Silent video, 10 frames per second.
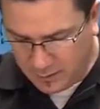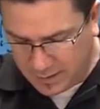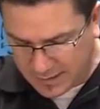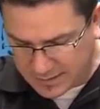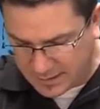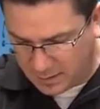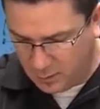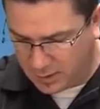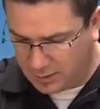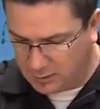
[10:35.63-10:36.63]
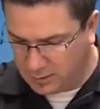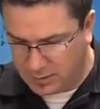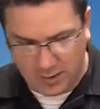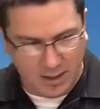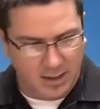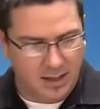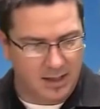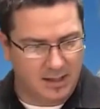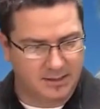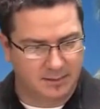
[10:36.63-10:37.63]
The next thing you want to do
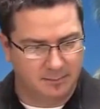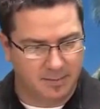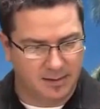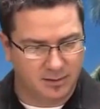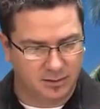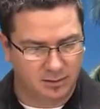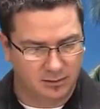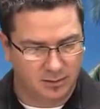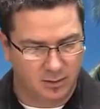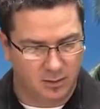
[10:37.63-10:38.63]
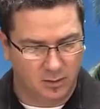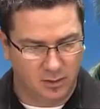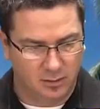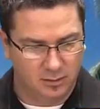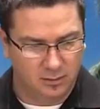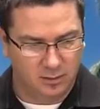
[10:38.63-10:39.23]
is measure your